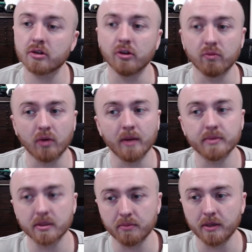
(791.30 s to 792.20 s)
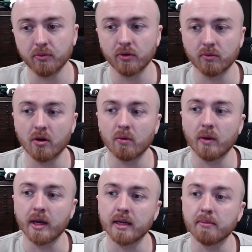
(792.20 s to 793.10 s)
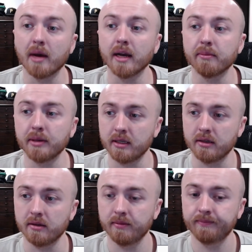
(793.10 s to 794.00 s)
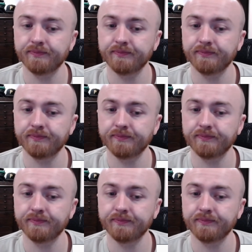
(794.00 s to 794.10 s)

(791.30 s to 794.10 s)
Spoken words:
rub some people the wrong way, in my opinion.